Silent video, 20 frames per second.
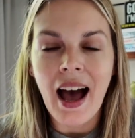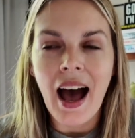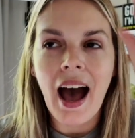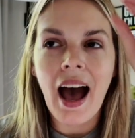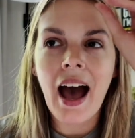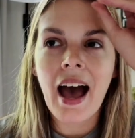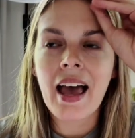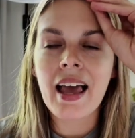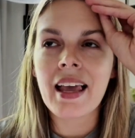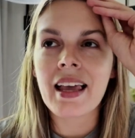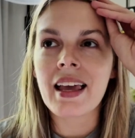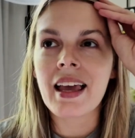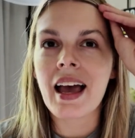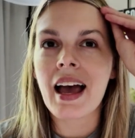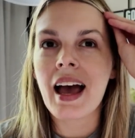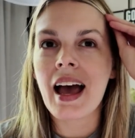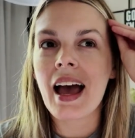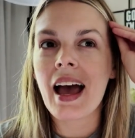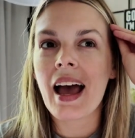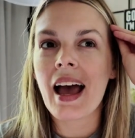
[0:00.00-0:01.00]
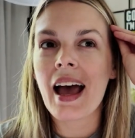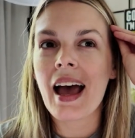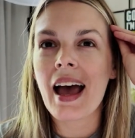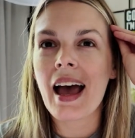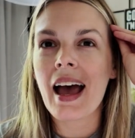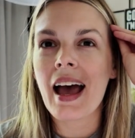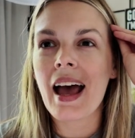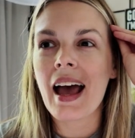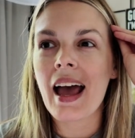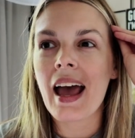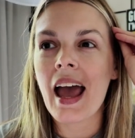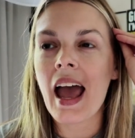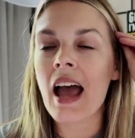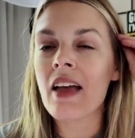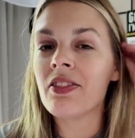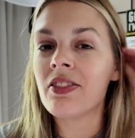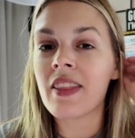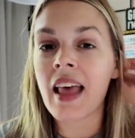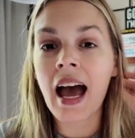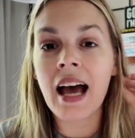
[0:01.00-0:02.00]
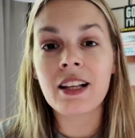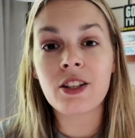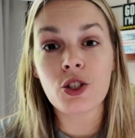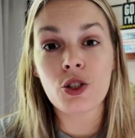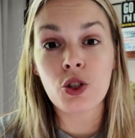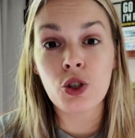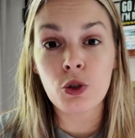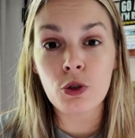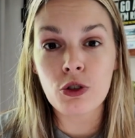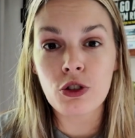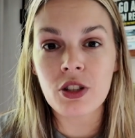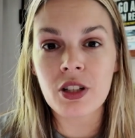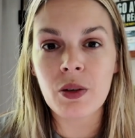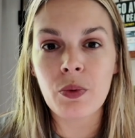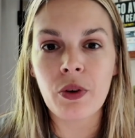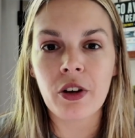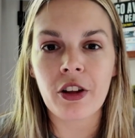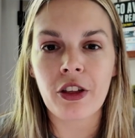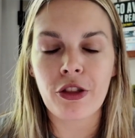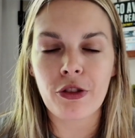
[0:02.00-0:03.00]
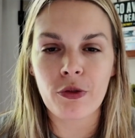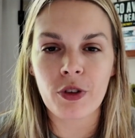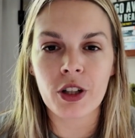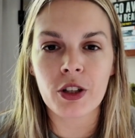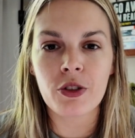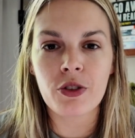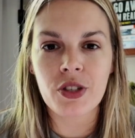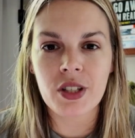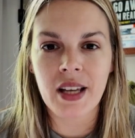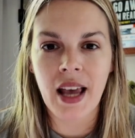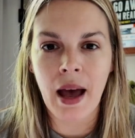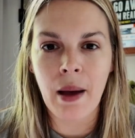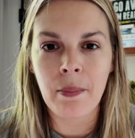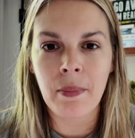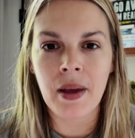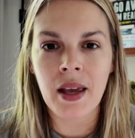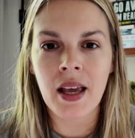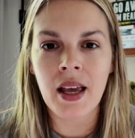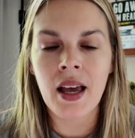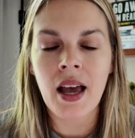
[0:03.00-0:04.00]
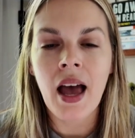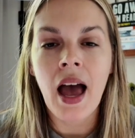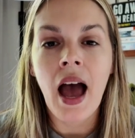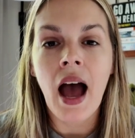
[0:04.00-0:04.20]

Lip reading: And that's usually where thrillers get me.